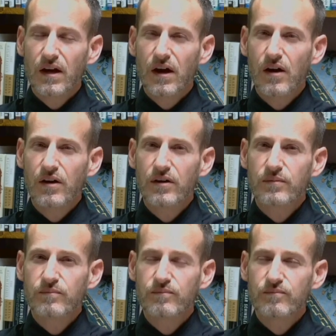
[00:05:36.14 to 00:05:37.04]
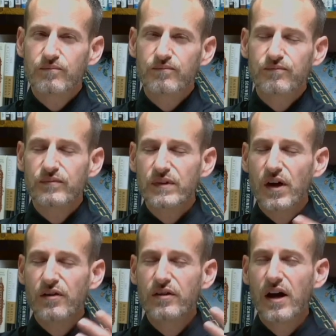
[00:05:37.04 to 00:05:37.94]
Our
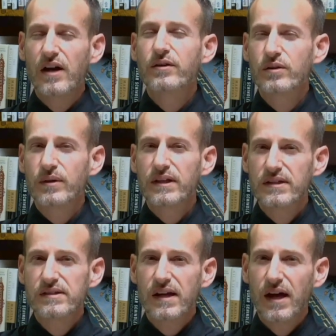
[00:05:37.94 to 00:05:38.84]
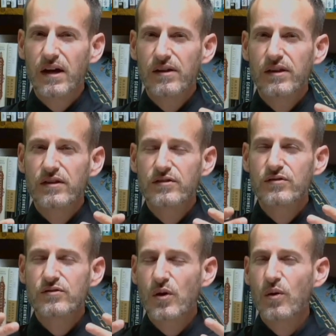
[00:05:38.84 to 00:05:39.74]
God who is the
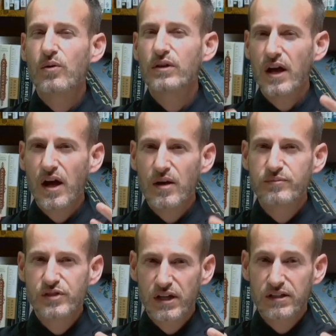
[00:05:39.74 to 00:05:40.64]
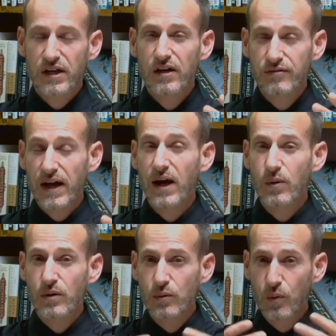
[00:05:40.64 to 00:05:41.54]
sole object of
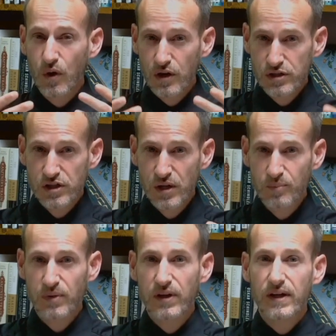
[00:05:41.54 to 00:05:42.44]
our worship